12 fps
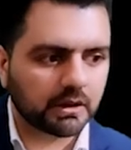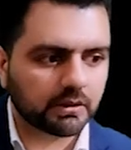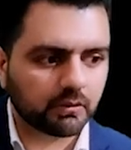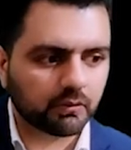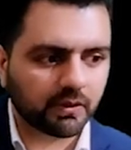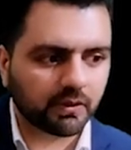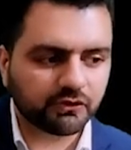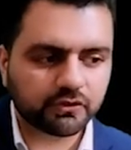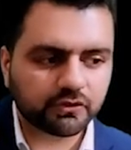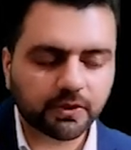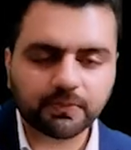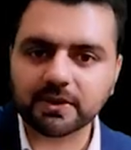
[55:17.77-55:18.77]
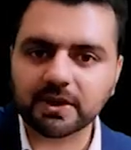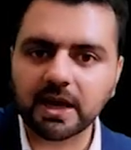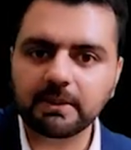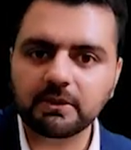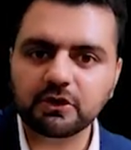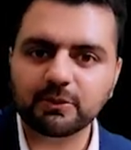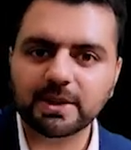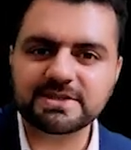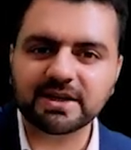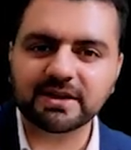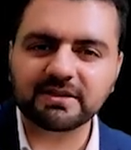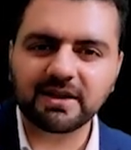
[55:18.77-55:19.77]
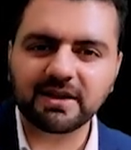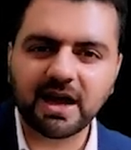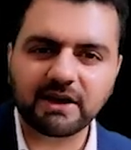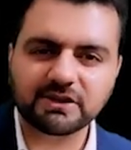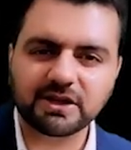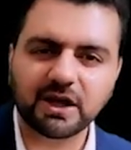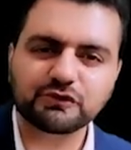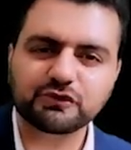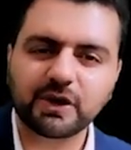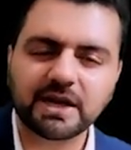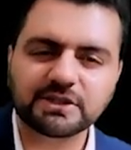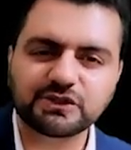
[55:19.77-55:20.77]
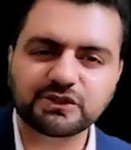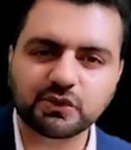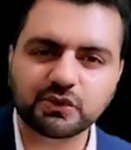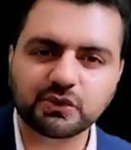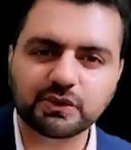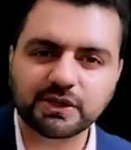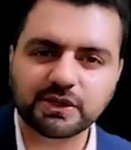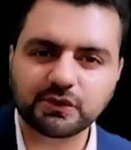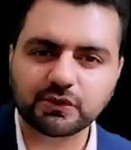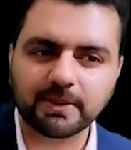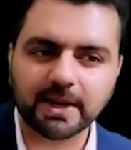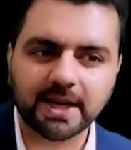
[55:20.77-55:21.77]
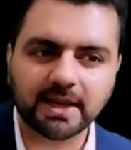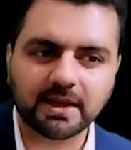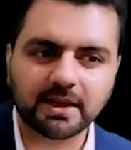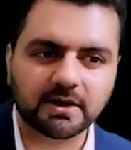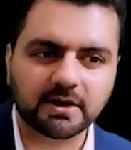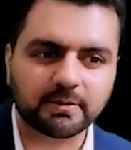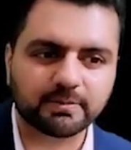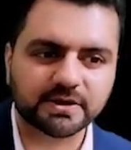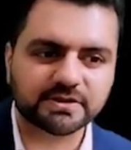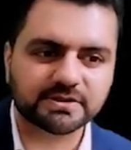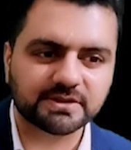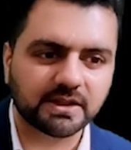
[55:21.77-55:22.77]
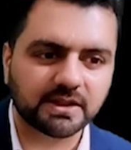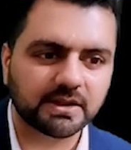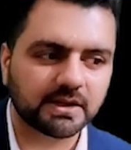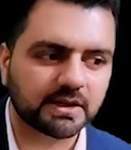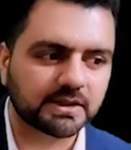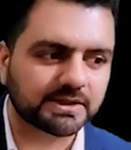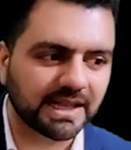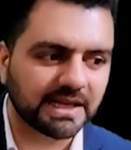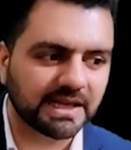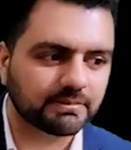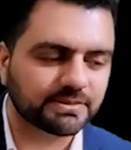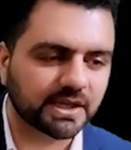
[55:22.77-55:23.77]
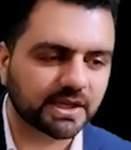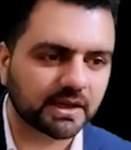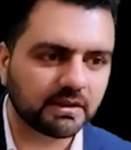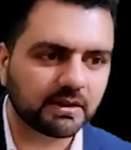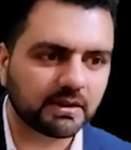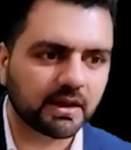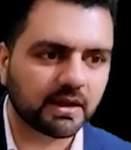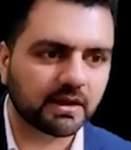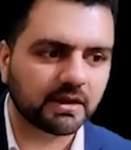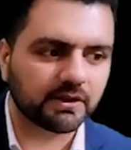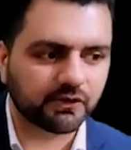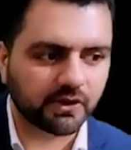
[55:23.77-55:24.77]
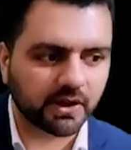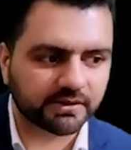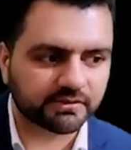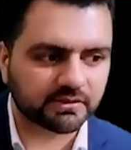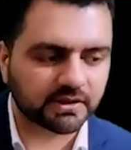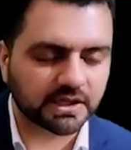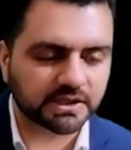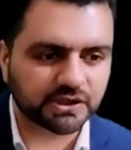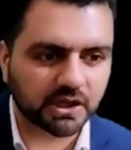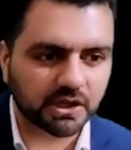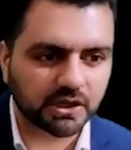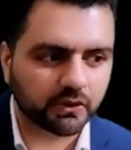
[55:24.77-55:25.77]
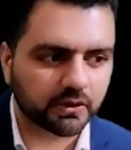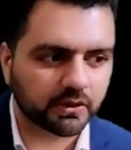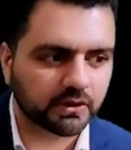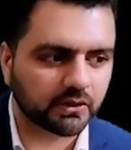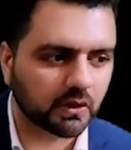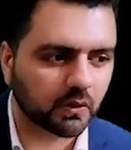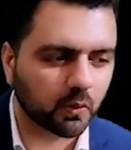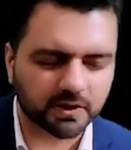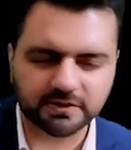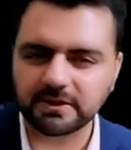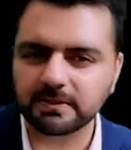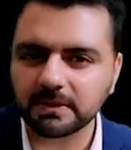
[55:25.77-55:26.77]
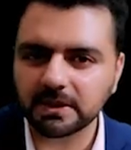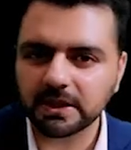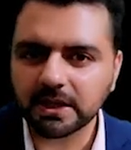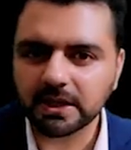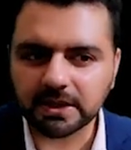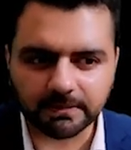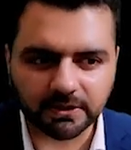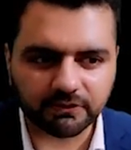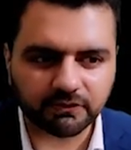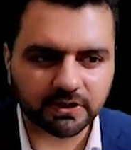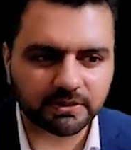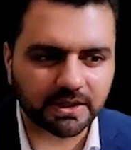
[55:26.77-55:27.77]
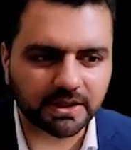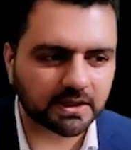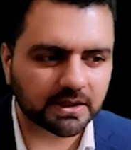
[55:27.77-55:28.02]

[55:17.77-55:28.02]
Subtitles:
once you subscribe to my channel, I will also add you into my personal Telegram channel. And if you guys share your WhatsApp number with me,